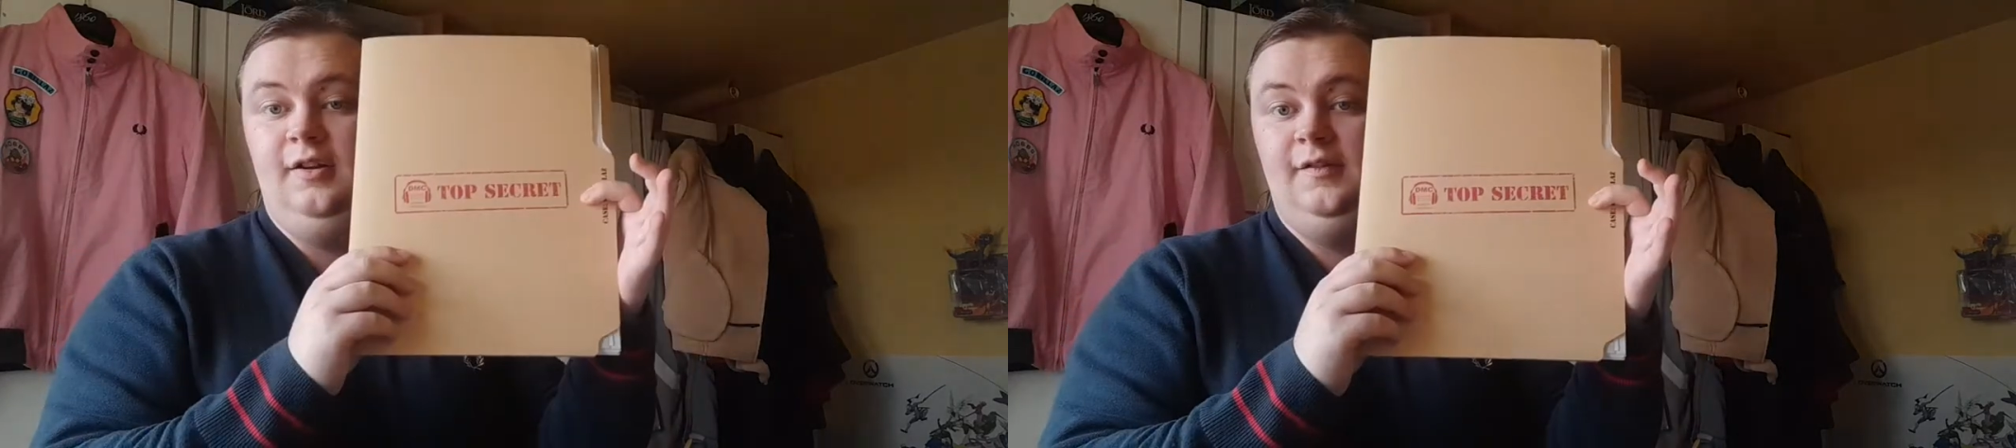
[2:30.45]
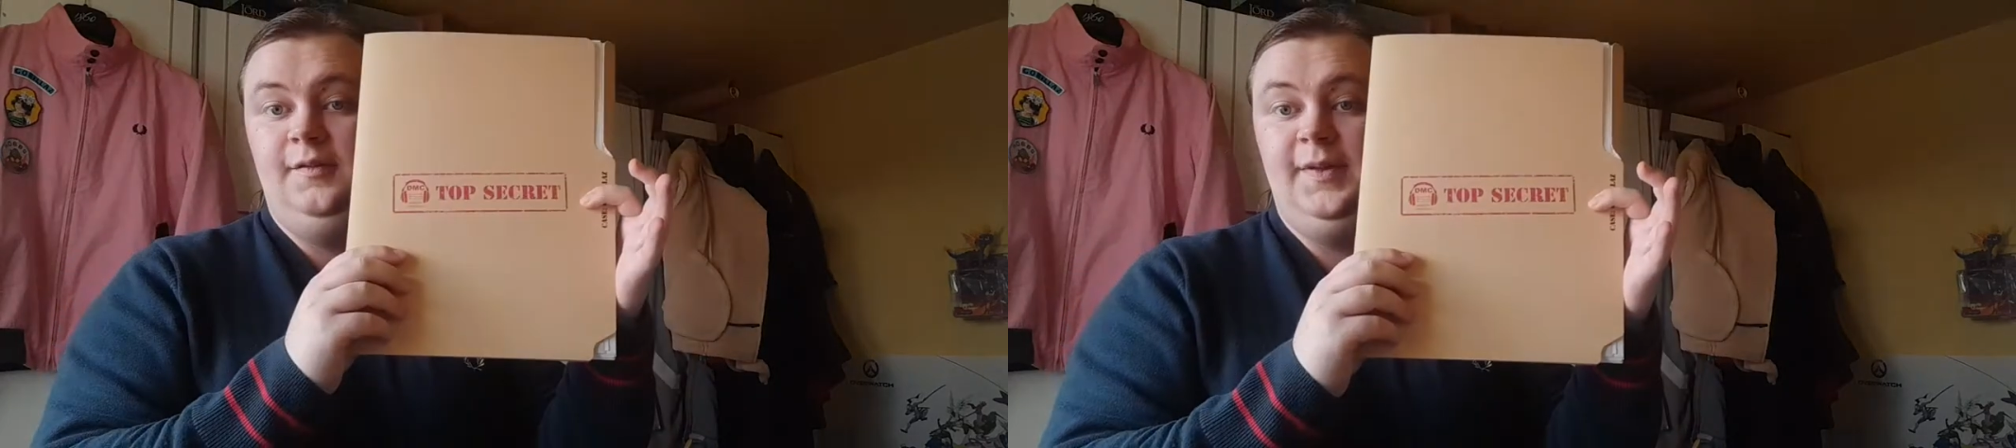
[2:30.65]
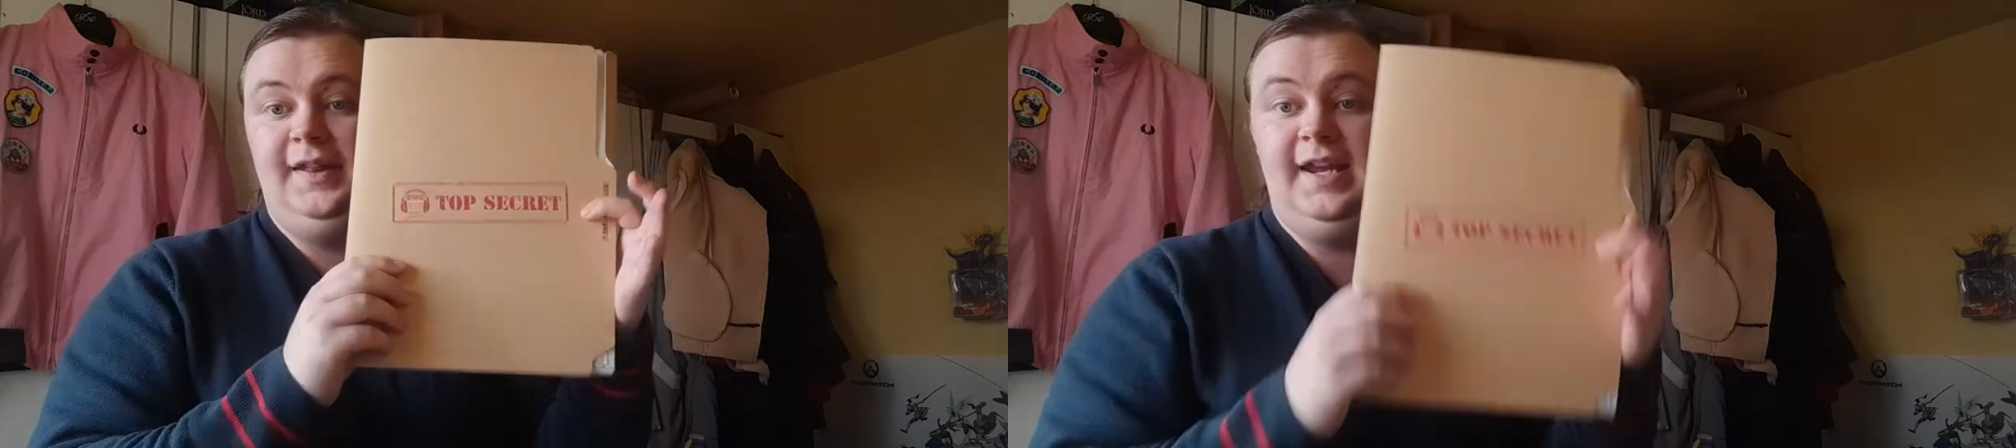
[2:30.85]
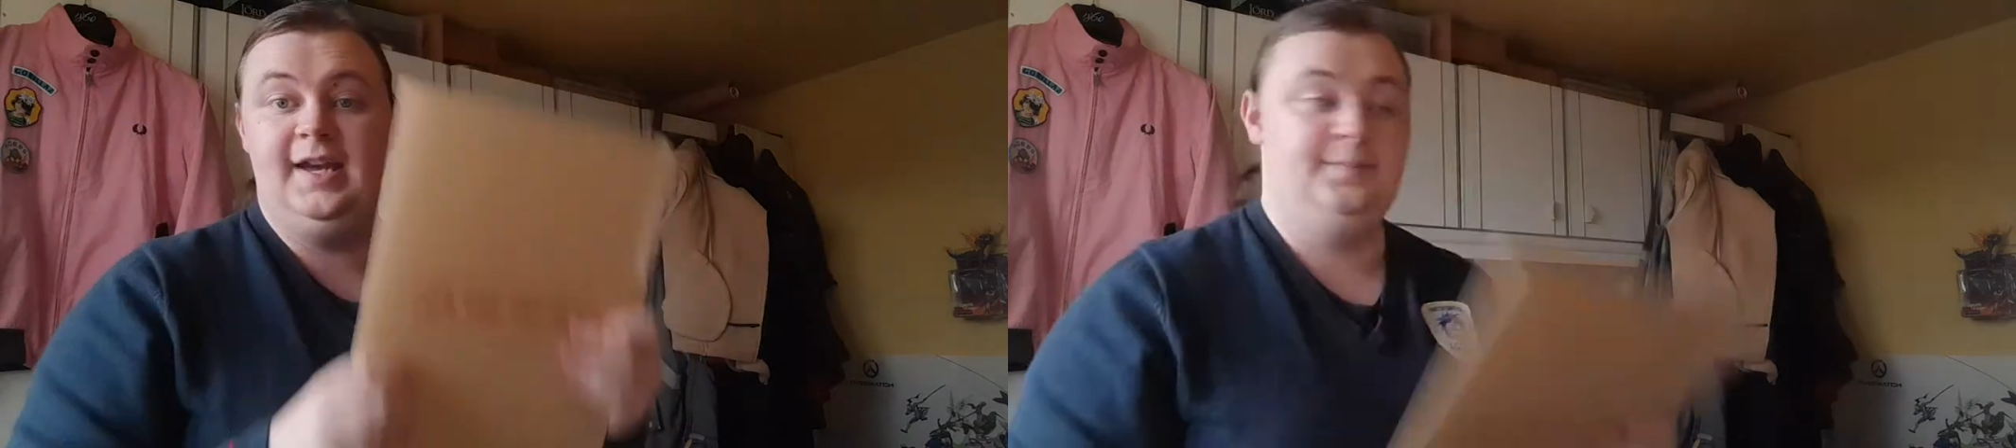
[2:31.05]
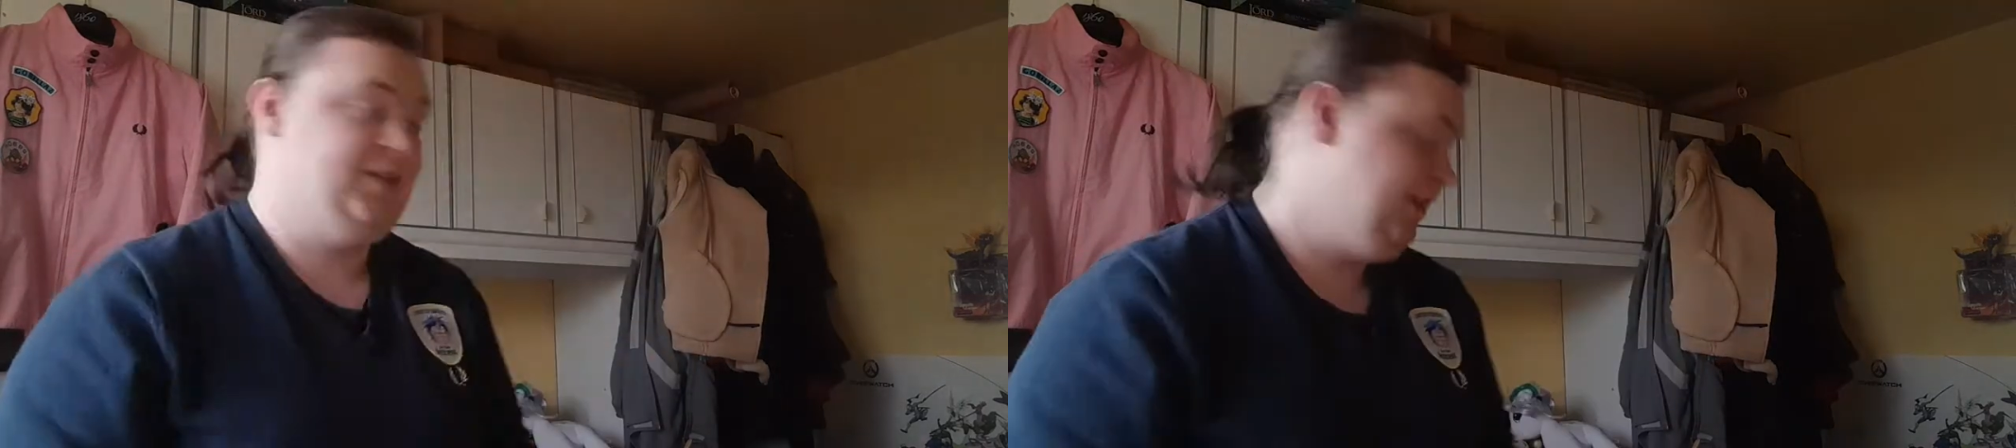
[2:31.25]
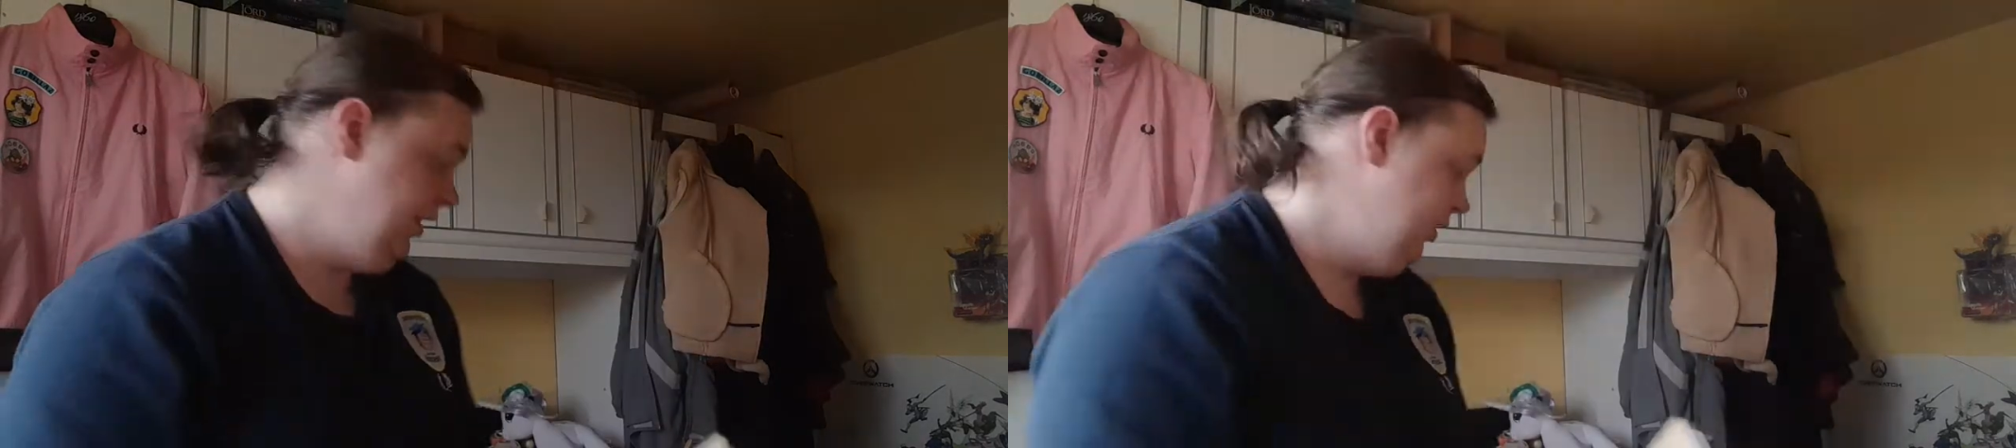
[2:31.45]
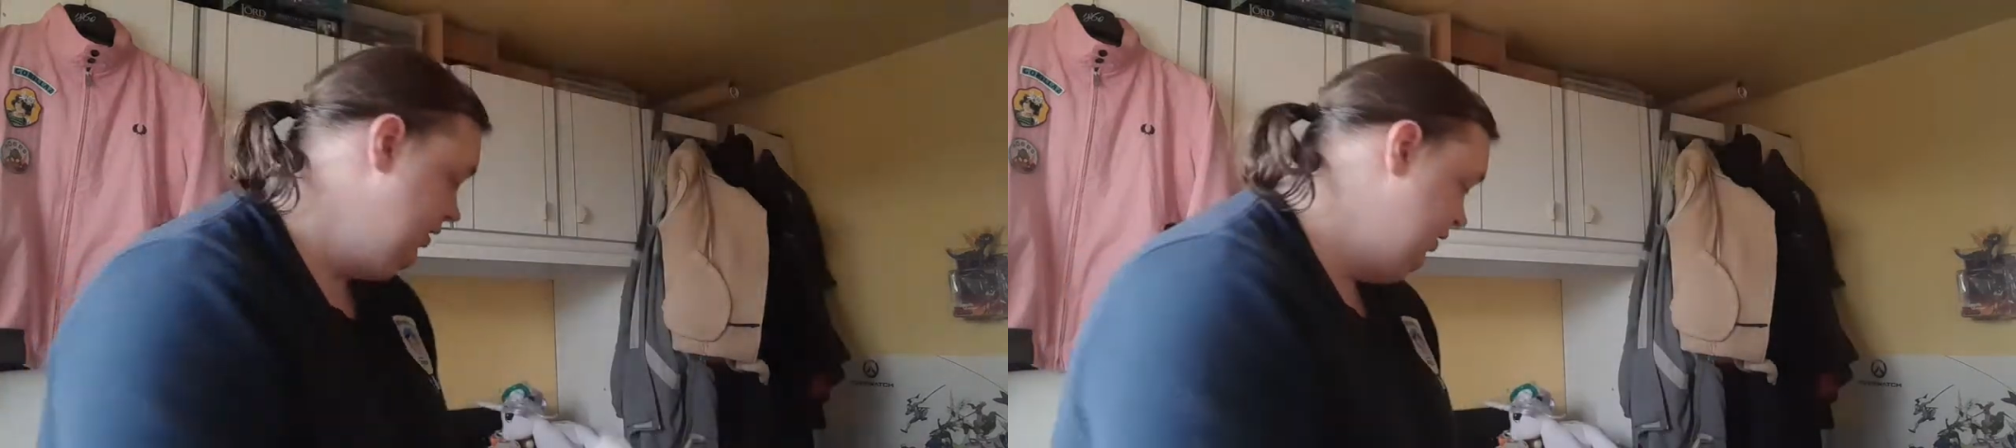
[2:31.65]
from the DMC,